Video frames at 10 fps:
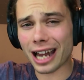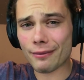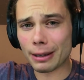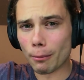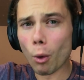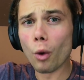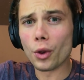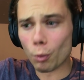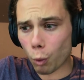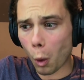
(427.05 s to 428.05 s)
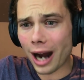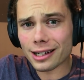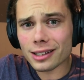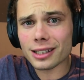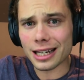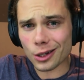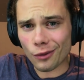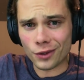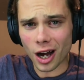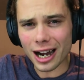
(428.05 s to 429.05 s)
having more than one set
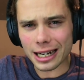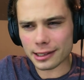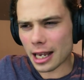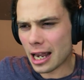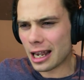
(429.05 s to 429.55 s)
of tires.